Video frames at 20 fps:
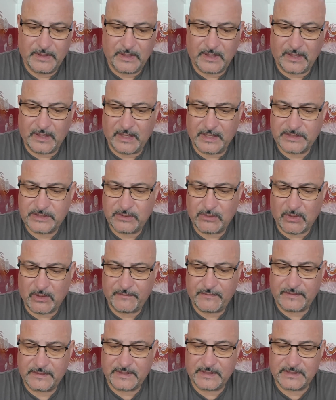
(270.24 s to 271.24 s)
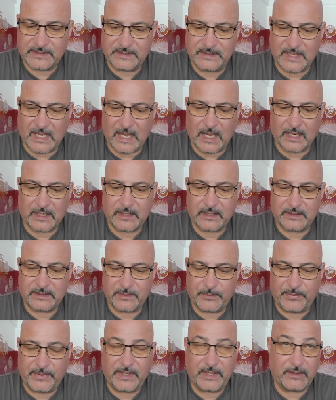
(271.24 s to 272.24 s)
It lets you off at this dock at
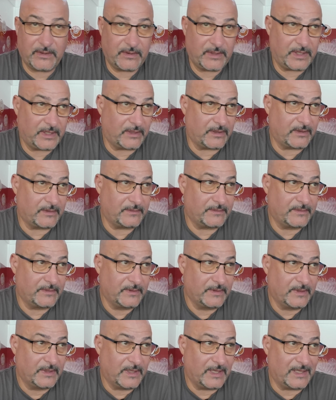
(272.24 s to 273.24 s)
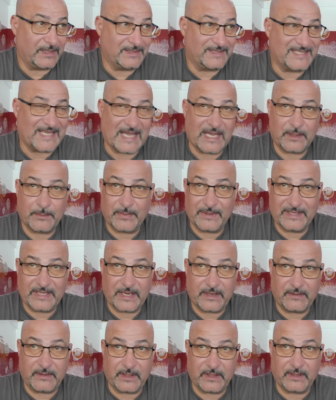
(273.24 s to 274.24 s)
the pier here in
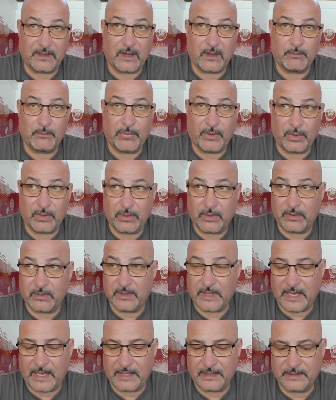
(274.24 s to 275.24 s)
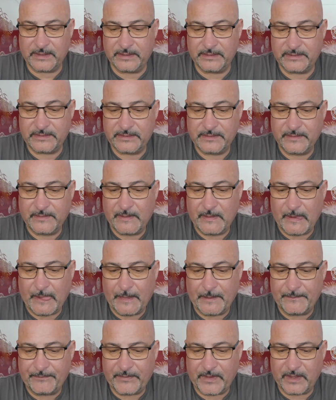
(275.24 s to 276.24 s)
Tagbilaran on Bohol Island.
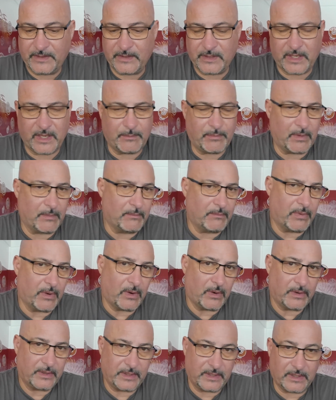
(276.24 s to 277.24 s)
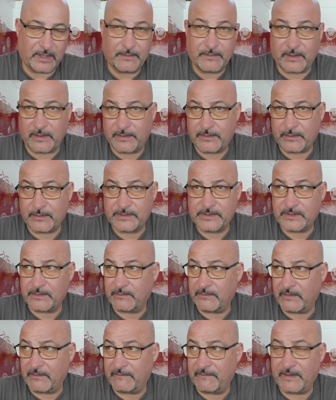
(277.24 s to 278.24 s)
And you get bombarded. I'm gonna throw
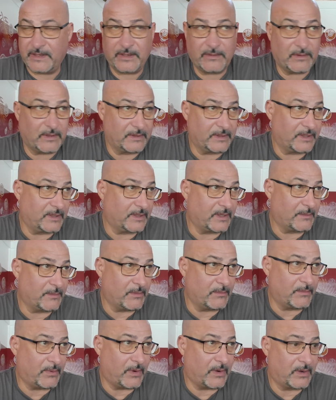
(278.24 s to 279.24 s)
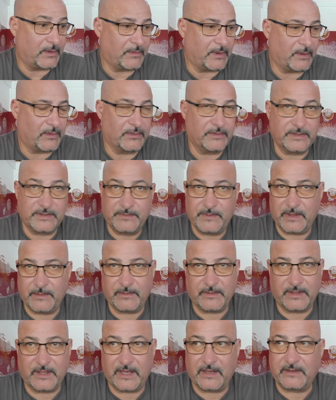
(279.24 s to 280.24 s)
some video on it. You get bombarded by all these
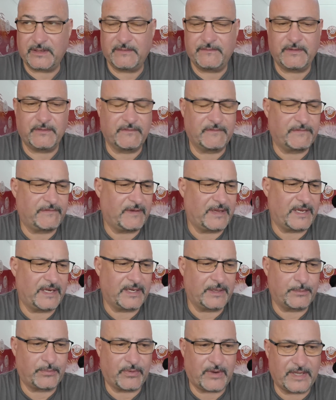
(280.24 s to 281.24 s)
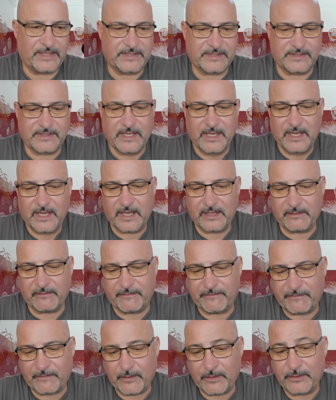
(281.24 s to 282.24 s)
people. They give you inflated prices. And the
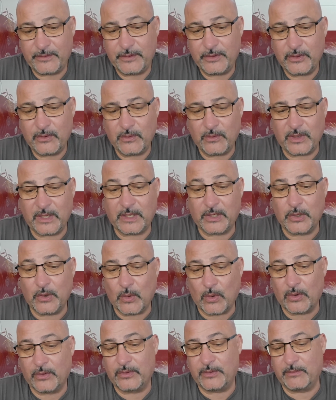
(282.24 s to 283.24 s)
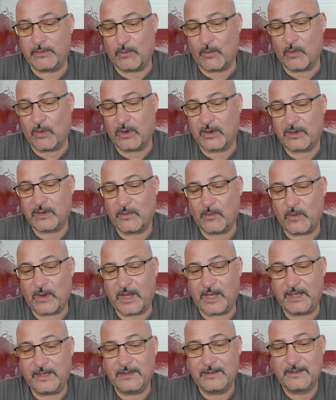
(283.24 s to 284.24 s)
further you ignore them and walk
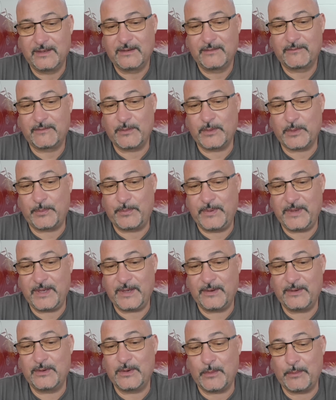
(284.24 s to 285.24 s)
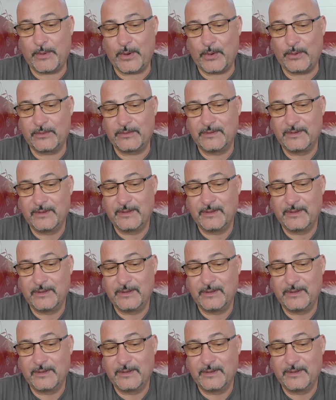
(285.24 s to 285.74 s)
away from the pier and the boat,